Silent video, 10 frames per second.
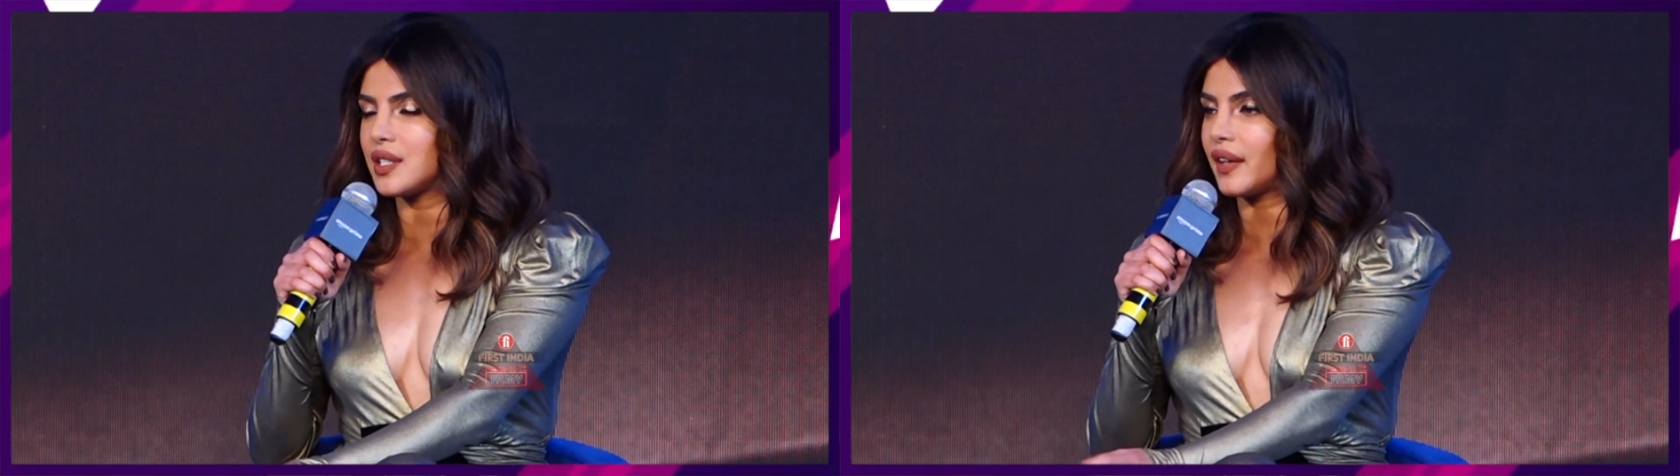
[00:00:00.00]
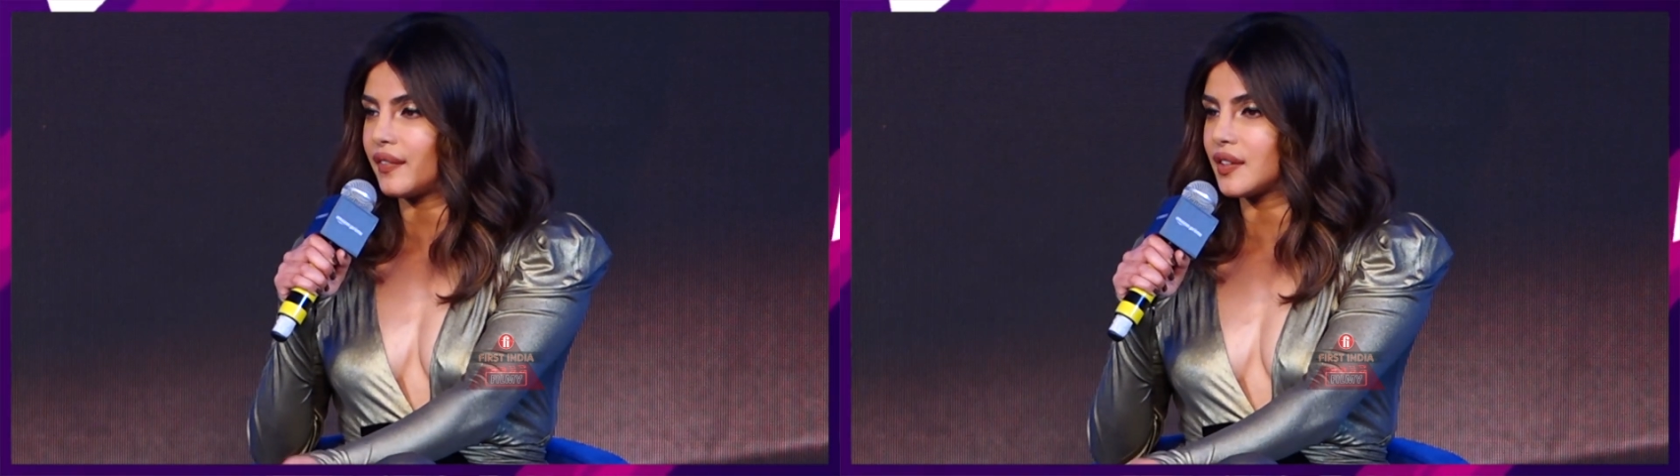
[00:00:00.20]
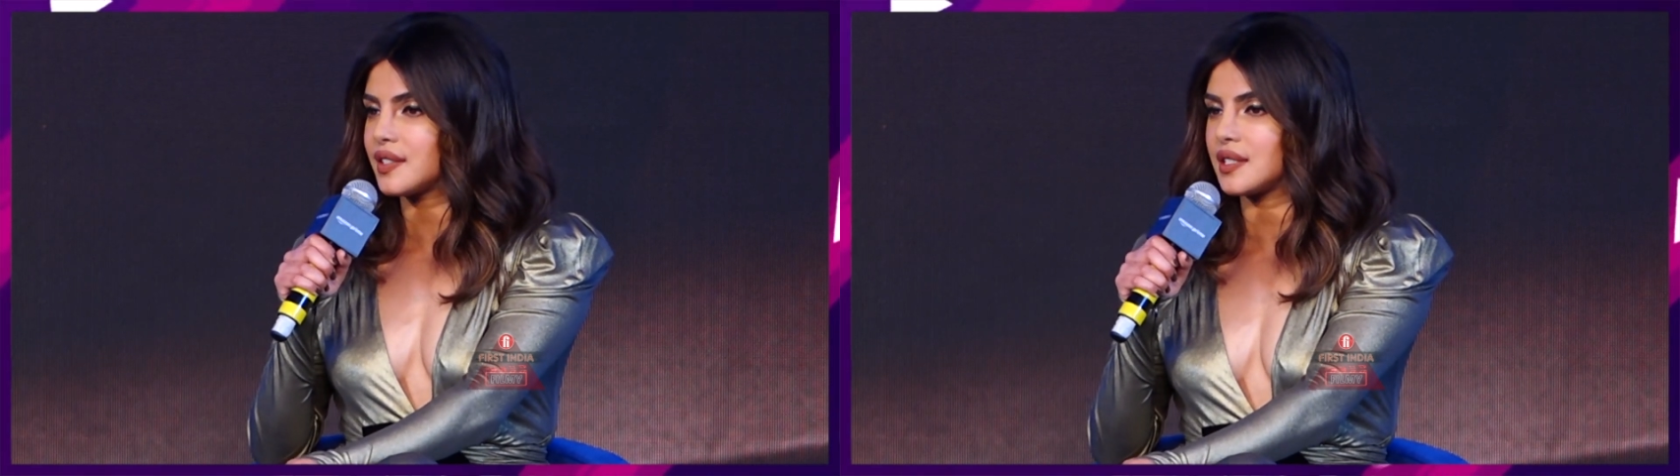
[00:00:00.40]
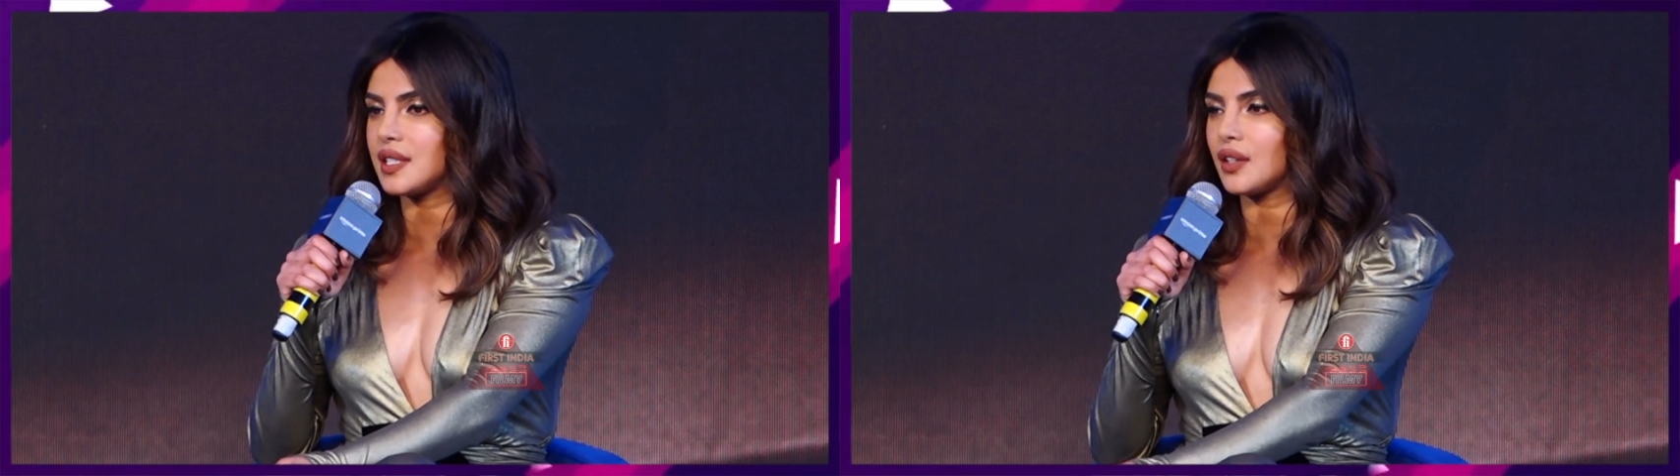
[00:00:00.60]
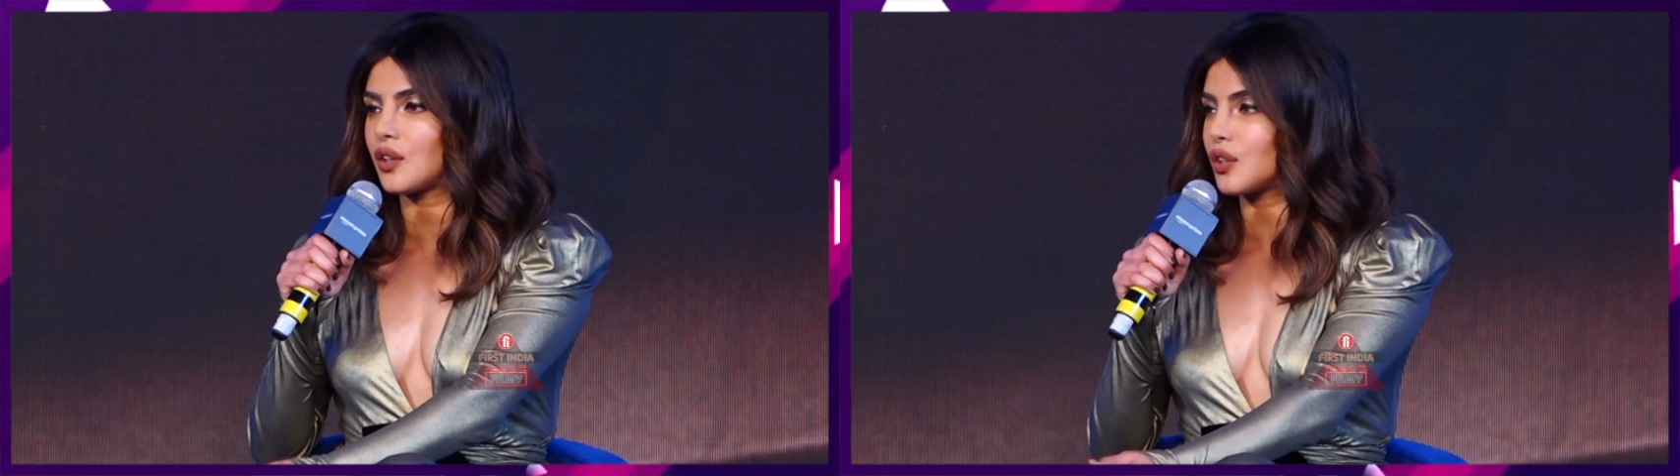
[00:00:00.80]

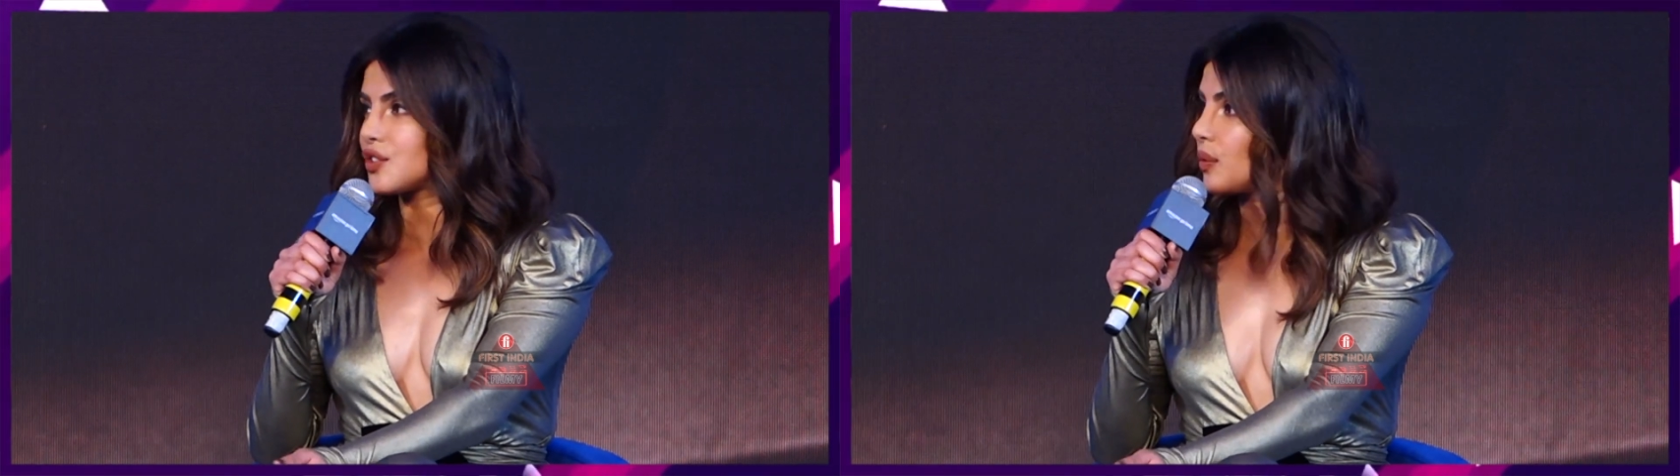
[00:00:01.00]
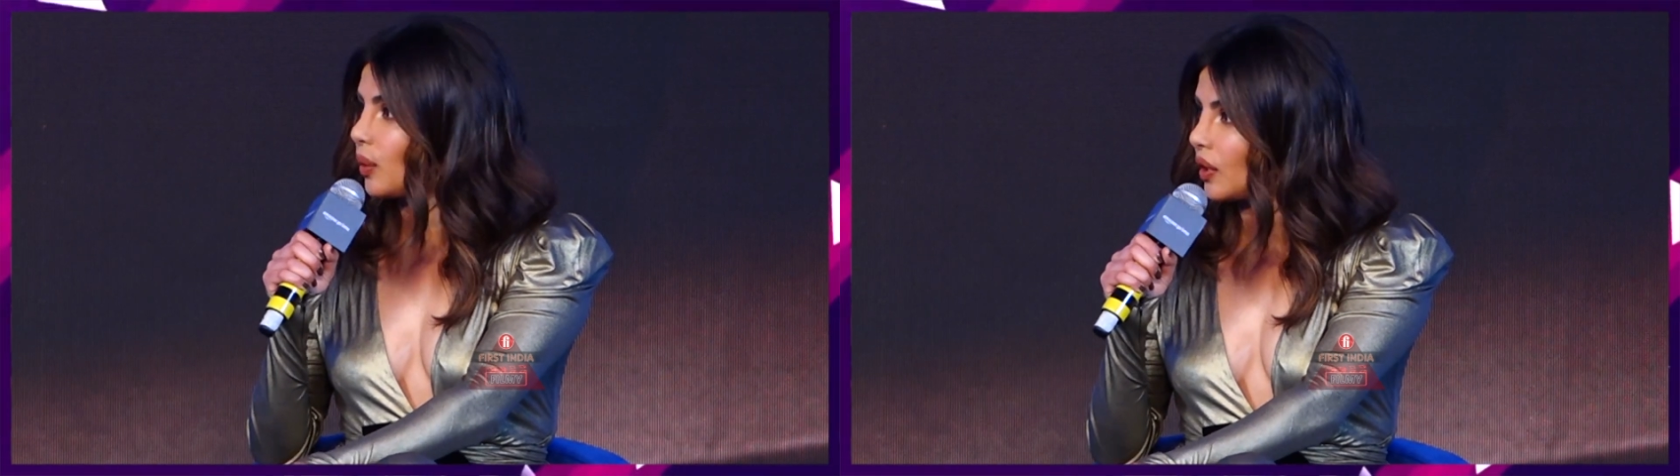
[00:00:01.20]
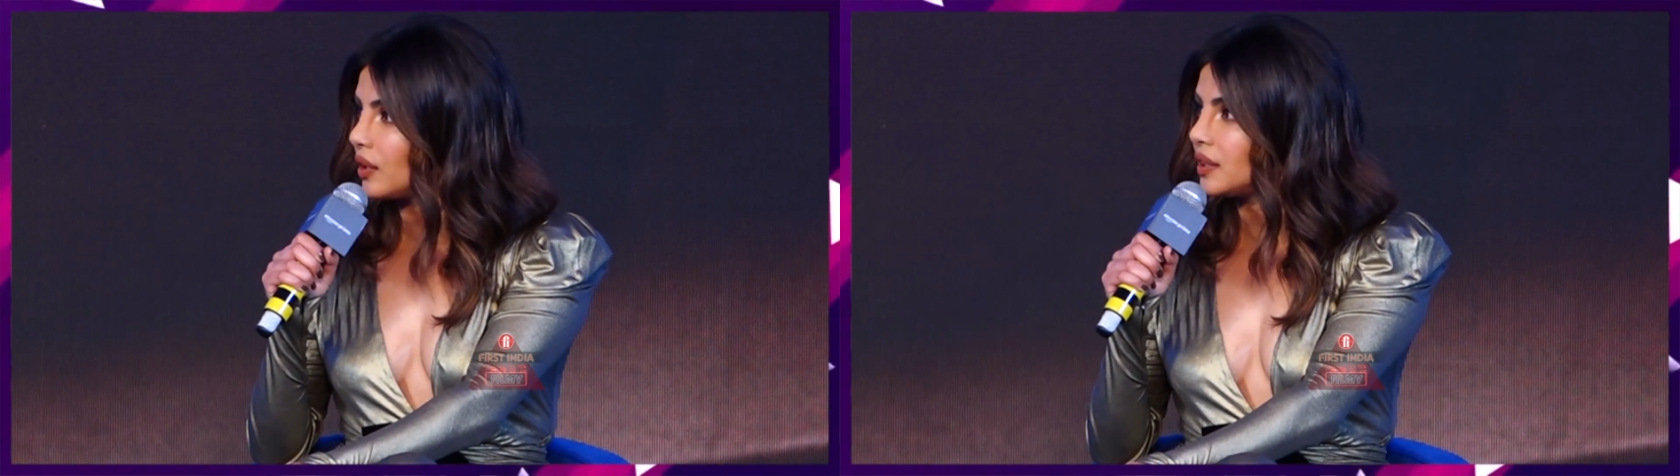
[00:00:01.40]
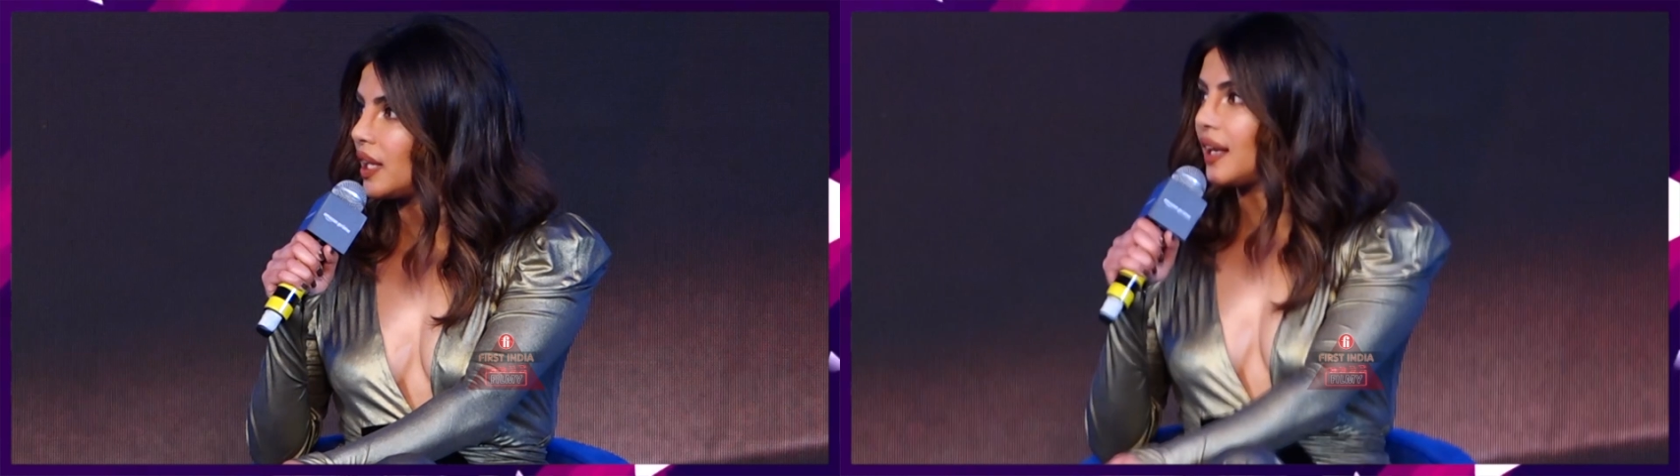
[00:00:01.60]
diversity across the world,